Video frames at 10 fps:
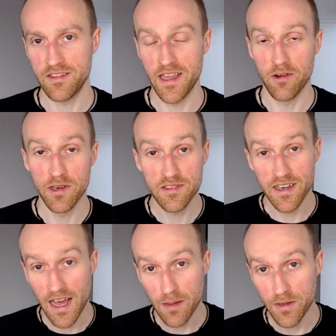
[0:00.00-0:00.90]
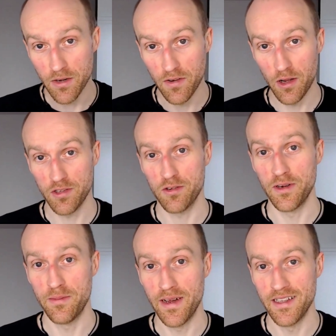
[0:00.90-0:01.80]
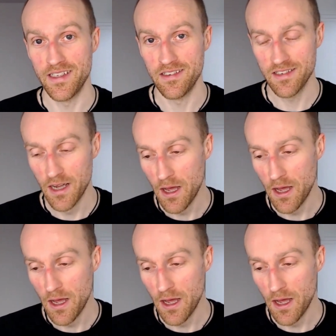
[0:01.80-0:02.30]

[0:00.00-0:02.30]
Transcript: there is an element of a lottery about this,